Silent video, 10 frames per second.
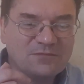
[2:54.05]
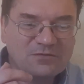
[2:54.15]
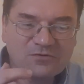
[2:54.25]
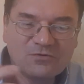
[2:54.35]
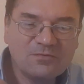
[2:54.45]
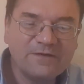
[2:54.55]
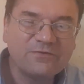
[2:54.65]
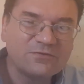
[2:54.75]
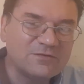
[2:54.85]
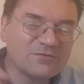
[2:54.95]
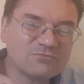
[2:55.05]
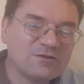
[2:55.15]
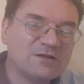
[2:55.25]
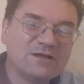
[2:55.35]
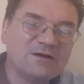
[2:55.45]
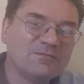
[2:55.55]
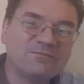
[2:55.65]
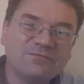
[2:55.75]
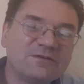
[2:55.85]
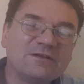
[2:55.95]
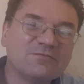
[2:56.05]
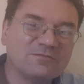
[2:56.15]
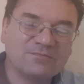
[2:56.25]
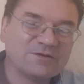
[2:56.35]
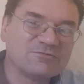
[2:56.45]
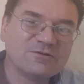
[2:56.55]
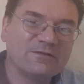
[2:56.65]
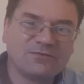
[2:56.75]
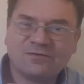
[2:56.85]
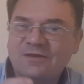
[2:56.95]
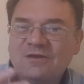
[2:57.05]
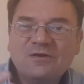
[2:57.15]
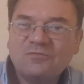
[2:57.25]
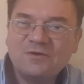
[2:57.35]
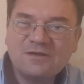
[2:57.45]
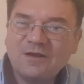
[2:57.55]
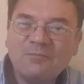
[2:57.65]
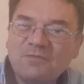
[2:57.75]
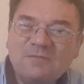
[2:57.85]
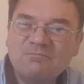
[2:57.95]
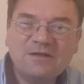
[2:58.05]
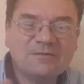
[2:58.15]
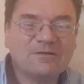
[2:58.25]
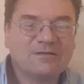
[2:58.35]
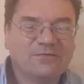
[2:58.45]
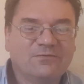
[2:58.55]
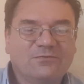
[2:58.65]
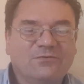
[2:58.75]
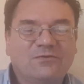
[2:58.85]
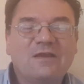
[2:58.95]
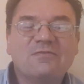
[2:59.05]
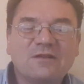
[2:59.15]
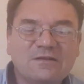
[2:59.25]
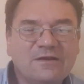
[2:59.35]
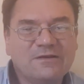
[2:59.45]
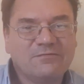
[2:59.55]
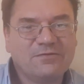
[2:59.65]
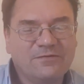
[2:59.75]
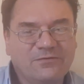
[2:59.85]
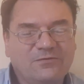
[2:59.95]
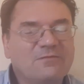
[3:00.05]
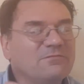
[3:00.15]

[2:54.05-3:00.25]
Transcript: that all my sins really are forgiven by grace, we can't be minimalists in the light of this.